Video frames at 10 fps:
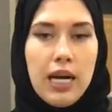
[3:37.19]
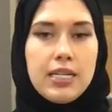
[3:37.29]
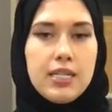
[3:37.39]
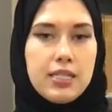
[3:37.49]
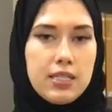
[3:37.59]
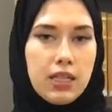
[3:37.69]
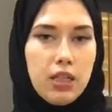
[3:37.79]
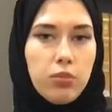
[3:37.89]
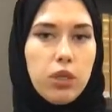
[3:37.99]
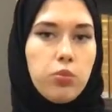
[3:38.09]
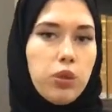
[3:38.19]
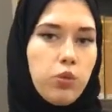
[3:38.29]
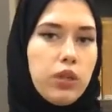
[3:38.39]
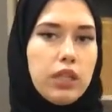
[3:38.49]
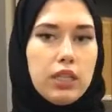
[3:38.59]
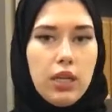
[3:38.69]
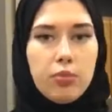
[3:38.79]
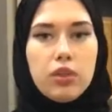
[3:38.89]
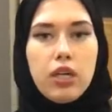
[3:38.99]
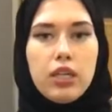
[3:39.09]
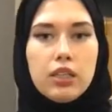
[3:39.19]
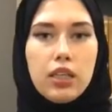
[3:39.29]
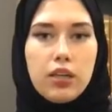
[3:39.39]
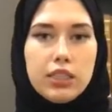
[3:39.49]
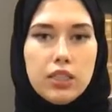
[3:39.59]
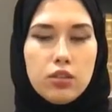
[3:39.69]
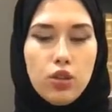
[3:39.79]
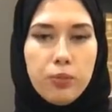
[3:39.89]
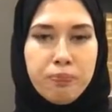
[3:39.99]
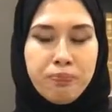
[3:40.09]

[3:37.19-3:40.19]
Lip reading: as a settlement between the debtor and the creditor,